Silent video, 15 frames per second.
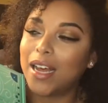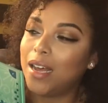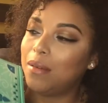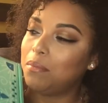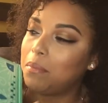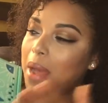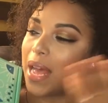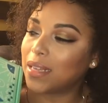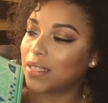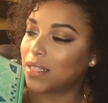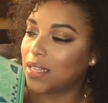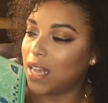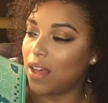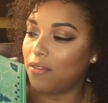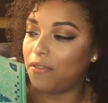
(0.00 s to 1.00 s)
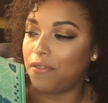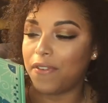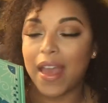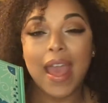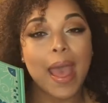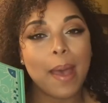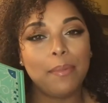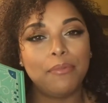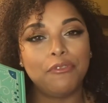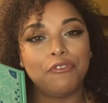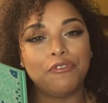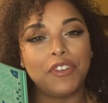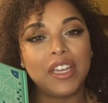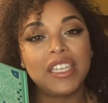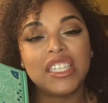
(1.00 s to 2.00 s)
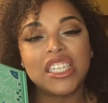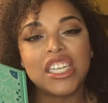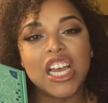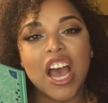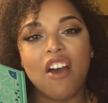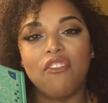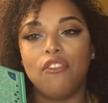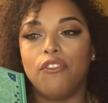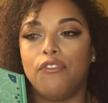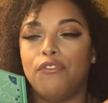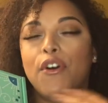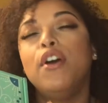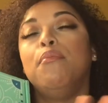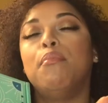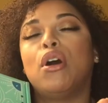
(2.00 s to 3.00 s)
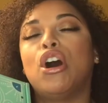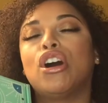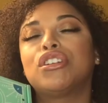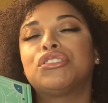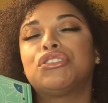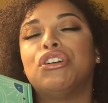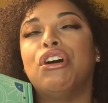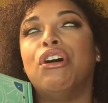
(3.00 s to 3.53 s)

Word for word: unbox the Fab Fit fun box.